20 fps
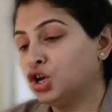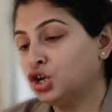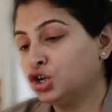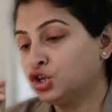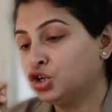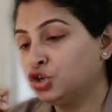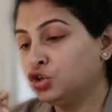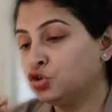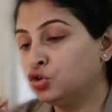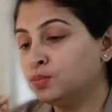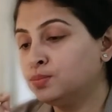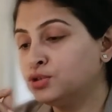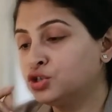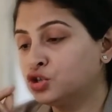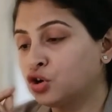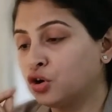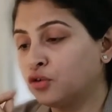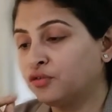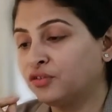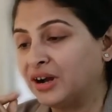
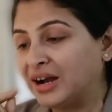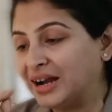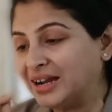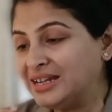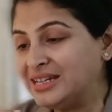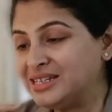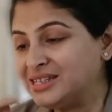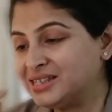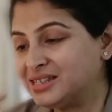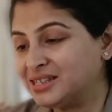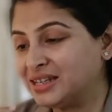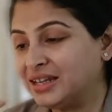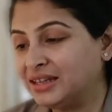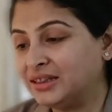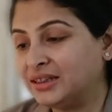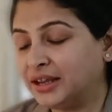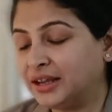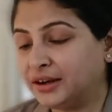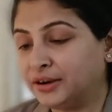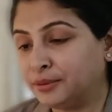cubes of ice
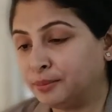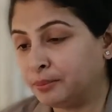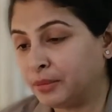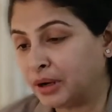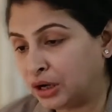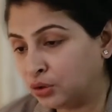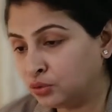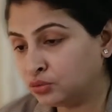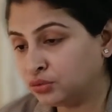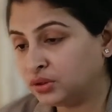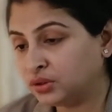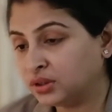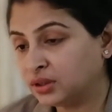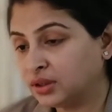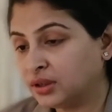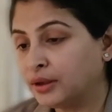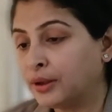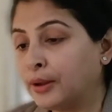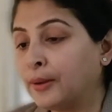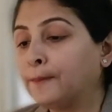in their mouth,
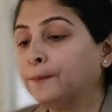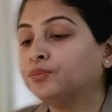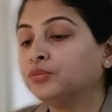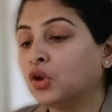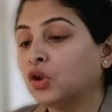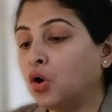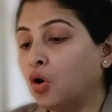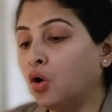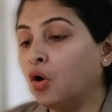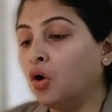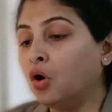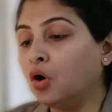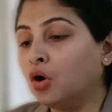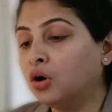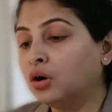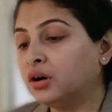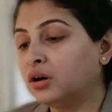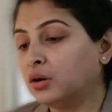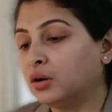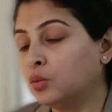
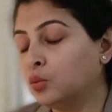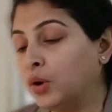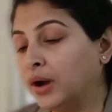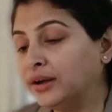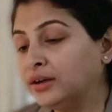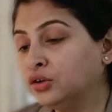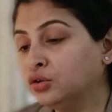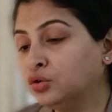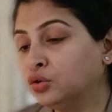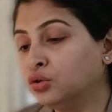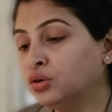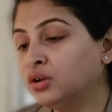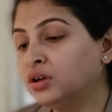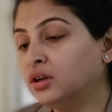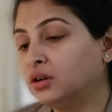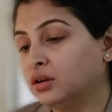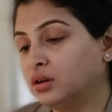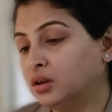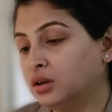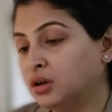or one
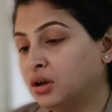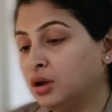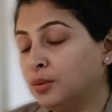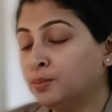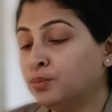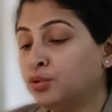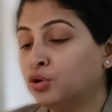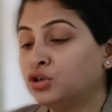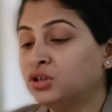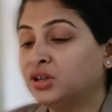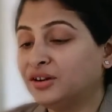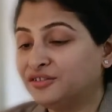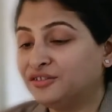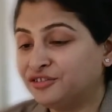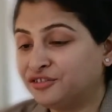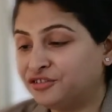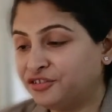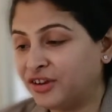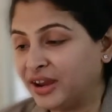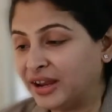could put
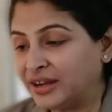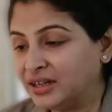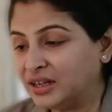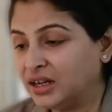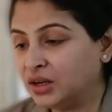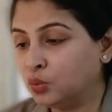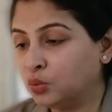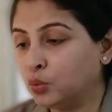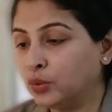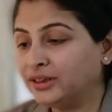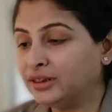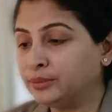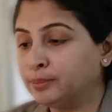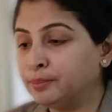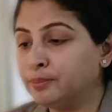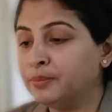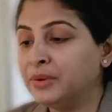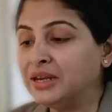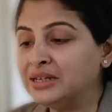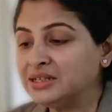fennel with
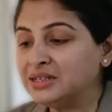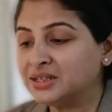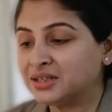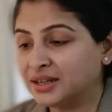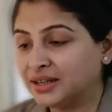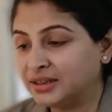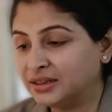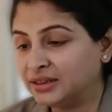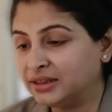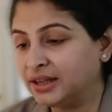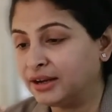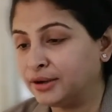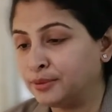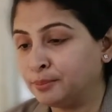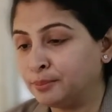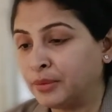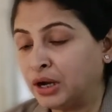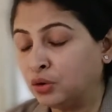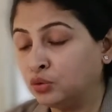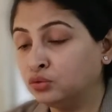mint in
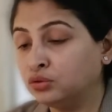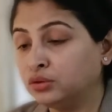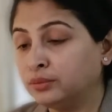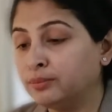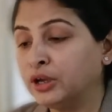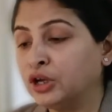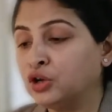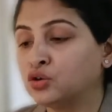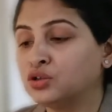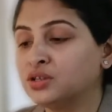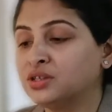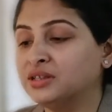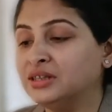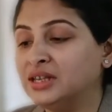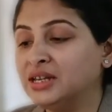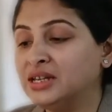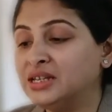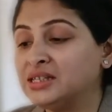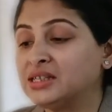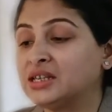their mouth, because
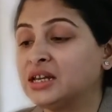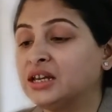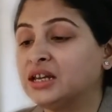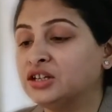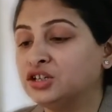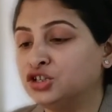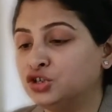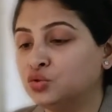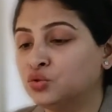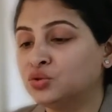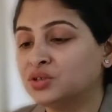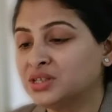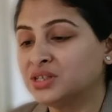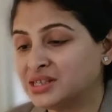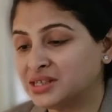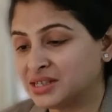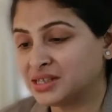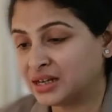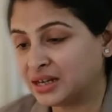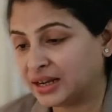this
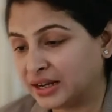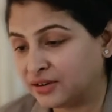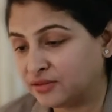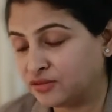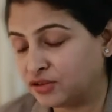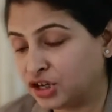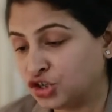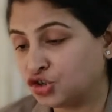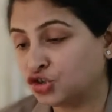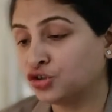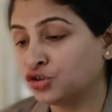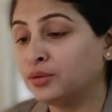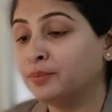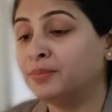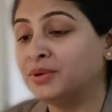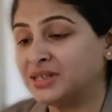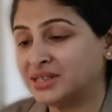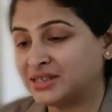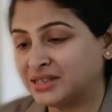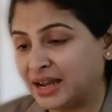induces salivation.
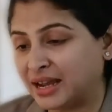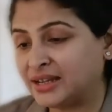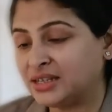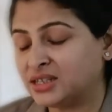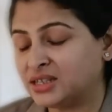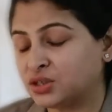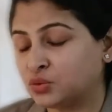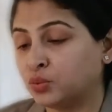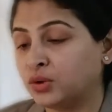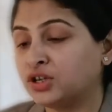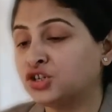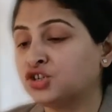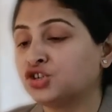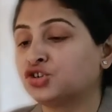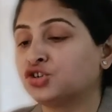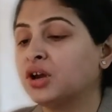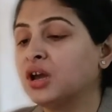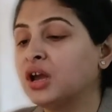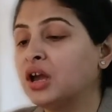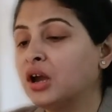Besides
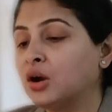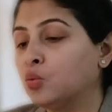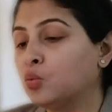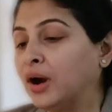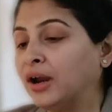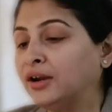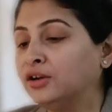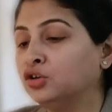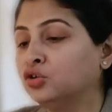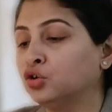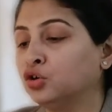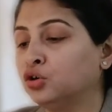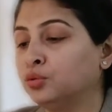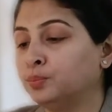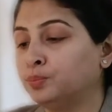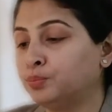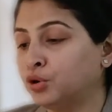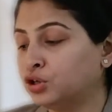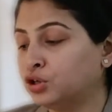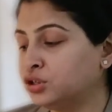which, one
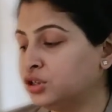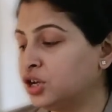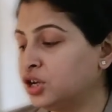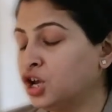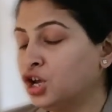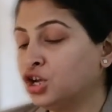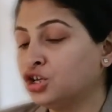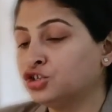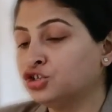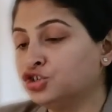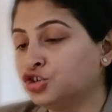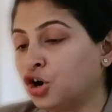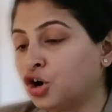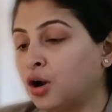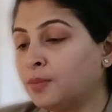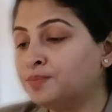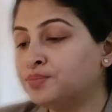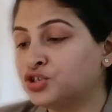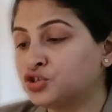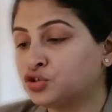could put
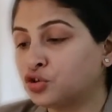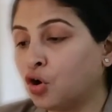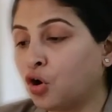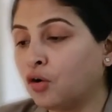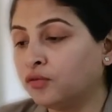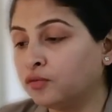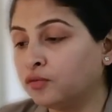drops of